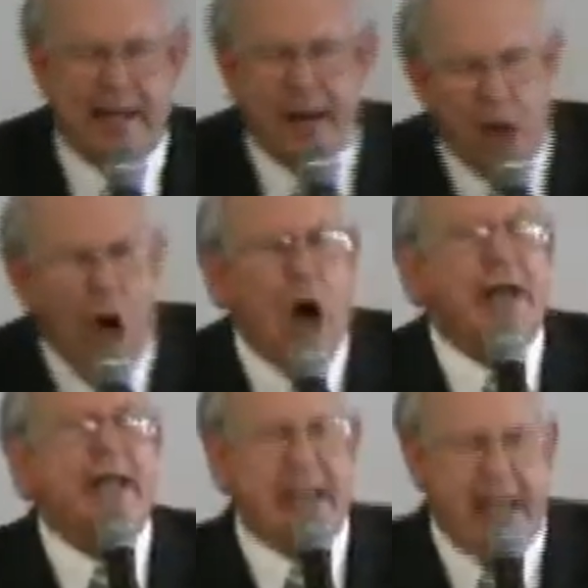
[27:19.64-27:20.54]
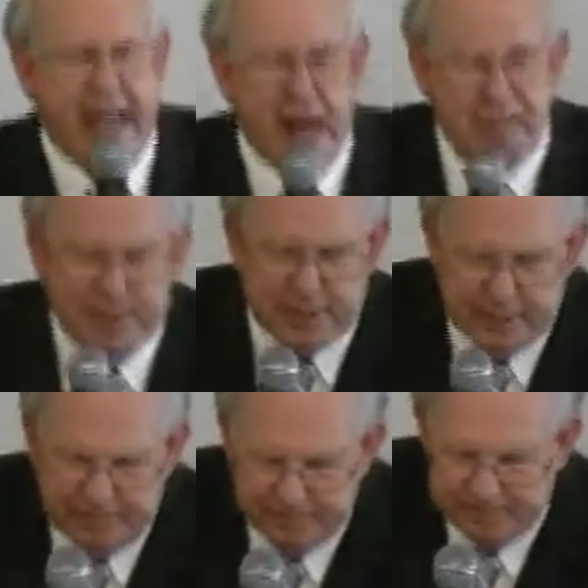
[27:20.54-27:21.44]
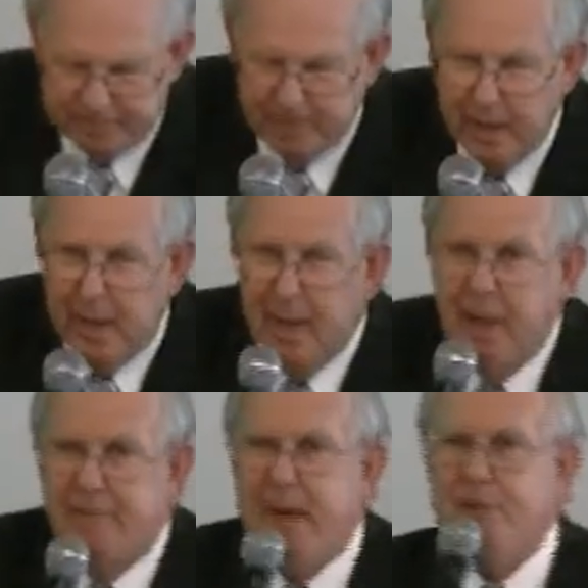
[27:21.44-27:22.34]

in logging camps. They